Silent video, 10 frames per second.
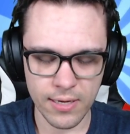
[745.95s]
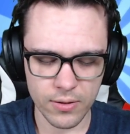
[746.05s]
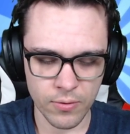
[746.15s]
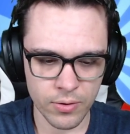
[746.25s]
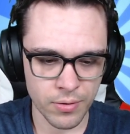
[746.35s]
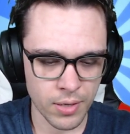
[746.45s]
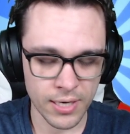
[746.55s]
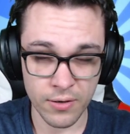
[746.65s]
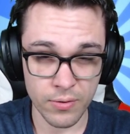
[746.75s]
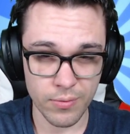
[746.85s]
I
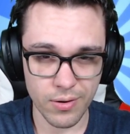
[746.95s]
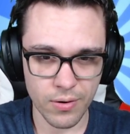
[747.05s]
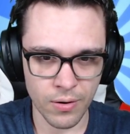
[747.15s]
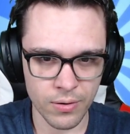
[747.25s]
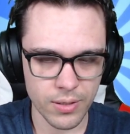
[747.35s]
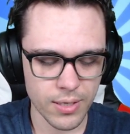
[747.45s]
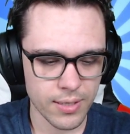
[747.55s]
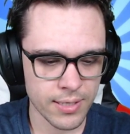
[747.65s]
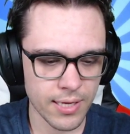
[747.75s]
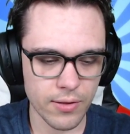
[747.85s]
don't know what they're called,
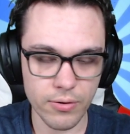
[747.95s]
the yellow